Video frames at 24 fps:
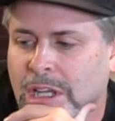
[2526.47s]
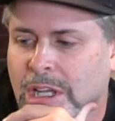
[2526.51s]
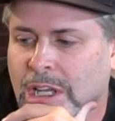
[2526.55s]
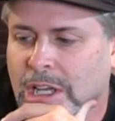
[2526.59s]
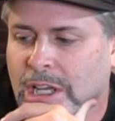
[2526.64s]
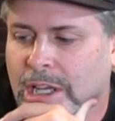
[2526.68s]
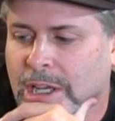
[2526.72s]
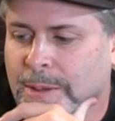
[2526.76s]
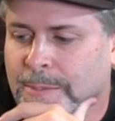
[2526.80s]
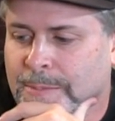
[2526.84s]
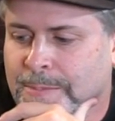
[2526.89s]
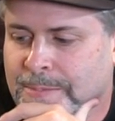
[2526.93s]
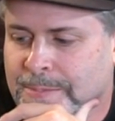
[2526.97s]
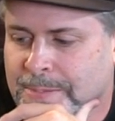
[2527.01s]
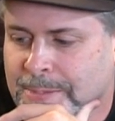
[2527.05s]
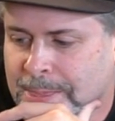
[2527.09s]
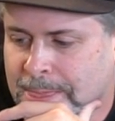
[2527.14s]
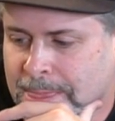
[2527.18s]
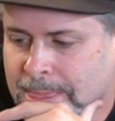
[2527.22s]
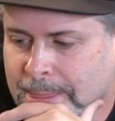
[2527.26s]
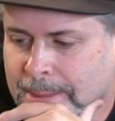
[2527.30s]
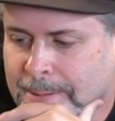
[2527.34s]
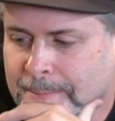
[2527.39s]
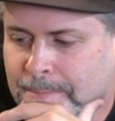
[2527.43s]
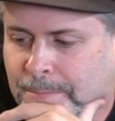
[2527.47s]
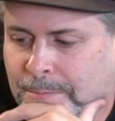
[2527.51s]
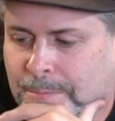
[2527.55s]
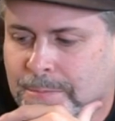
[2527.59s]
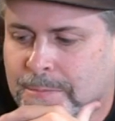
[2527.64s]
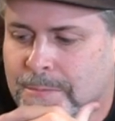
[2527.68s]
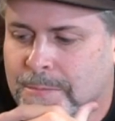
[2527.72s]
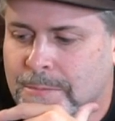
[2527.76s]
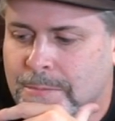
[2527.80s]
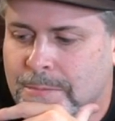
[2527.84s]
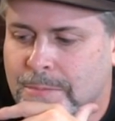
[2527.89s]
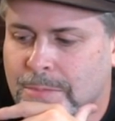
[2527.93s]

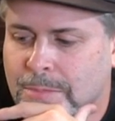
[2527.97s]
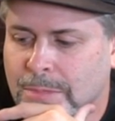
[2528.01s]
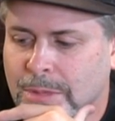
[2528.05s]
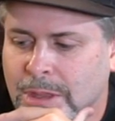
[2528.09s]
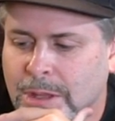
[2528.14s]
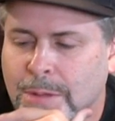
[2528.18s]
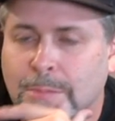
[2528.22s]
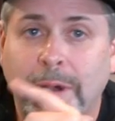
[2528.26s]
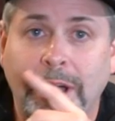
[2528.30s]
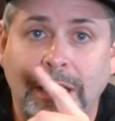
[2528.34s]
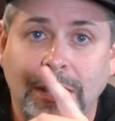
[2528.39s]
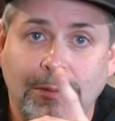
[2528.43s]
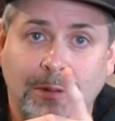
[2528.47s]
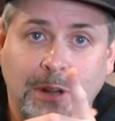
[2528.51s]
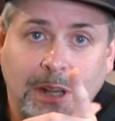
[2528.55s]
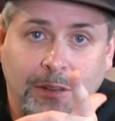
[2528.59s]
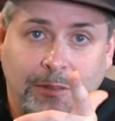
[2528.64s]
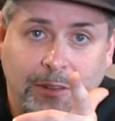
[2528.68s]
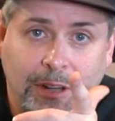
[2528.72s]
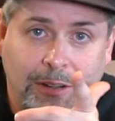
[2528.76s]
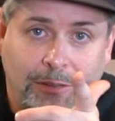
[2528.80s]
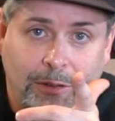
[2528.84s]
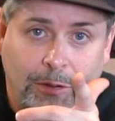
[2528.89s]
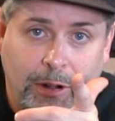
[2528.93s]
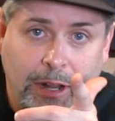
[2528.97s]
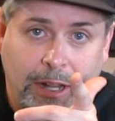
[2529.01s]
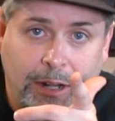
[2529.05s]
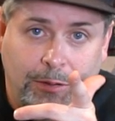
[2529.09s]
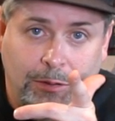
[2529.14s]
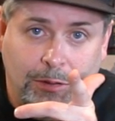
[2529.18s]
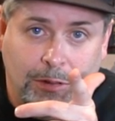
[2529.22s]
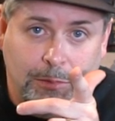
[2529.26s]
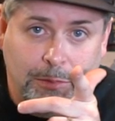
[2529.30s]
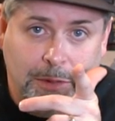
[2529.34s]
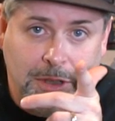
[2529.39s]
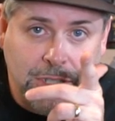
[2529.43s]
By the way, if you ever write
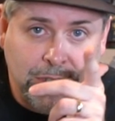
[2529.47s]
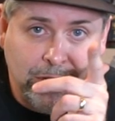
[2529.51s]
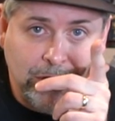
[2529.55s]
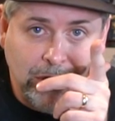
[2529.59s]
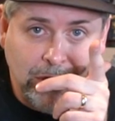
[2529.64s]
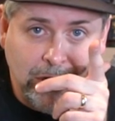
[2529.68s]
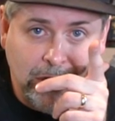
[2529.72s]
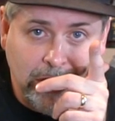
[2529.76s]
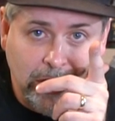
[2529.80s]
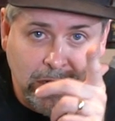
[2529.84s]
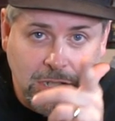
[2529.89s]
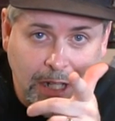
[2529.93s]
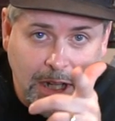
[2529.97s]
rule books,